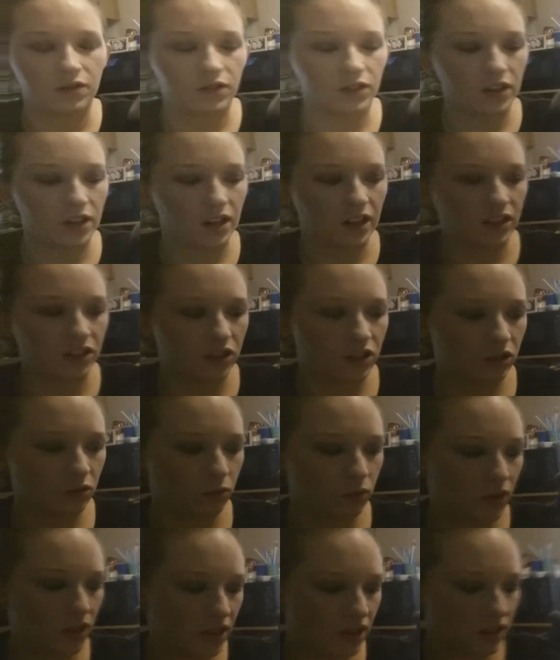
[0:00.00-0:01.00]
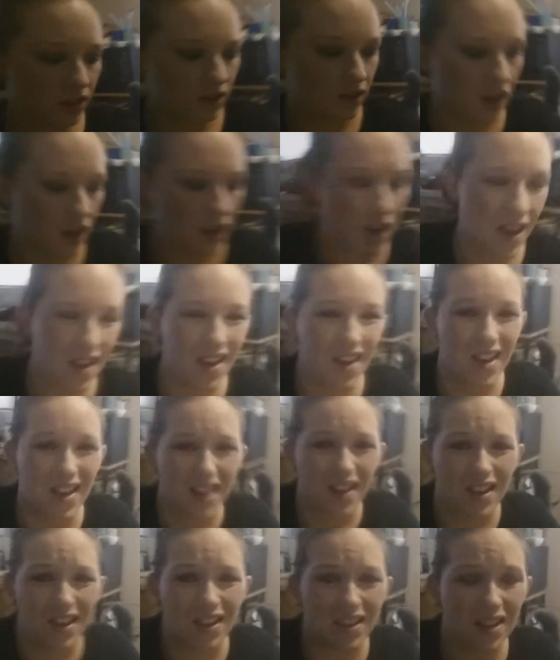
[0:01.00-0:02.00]
for the next 2 weeks.
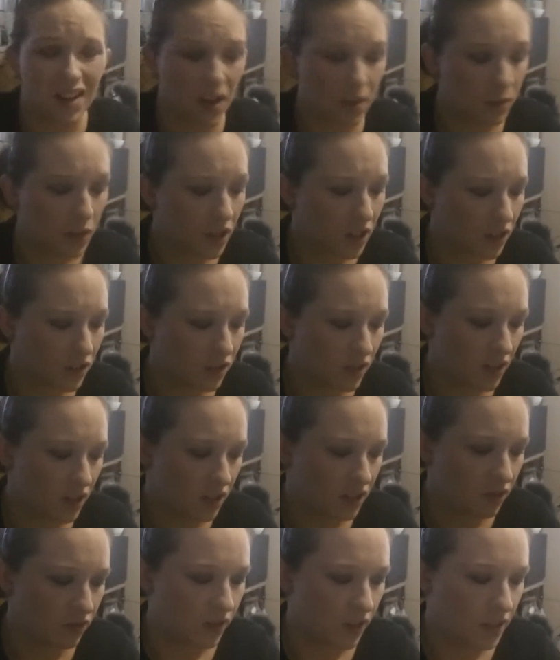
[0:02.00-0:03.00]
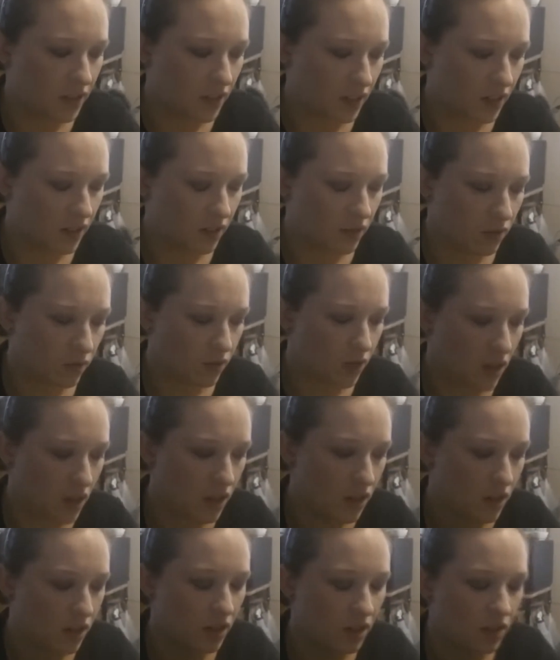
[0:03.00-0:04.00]
And I'm going to use that to write down
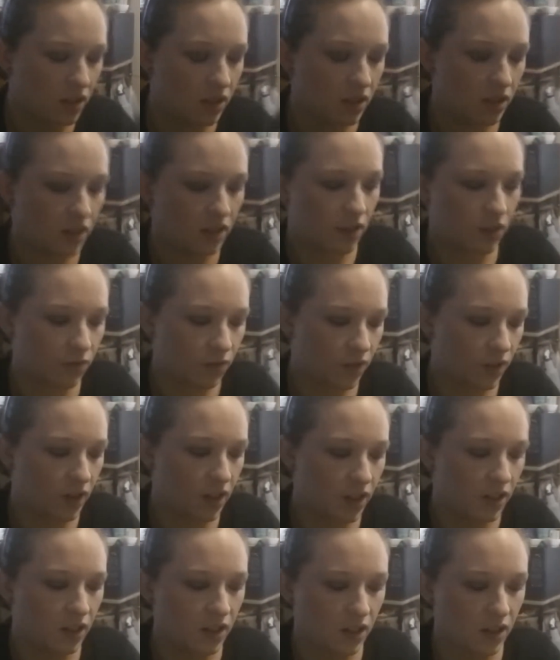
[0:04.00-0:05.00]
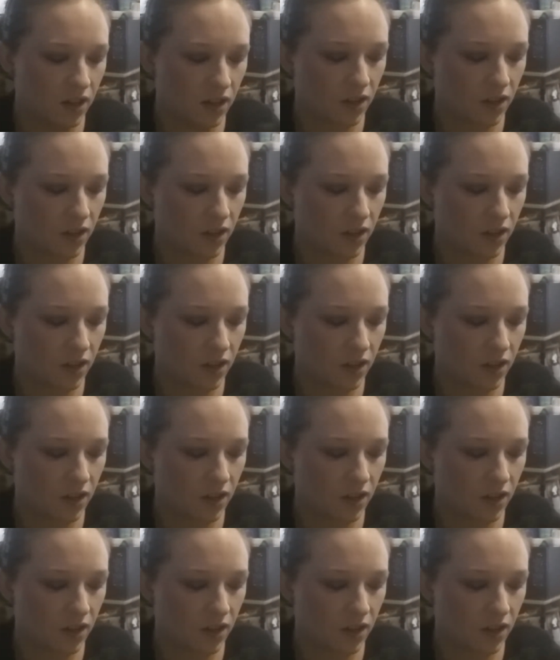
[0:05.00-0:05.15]
different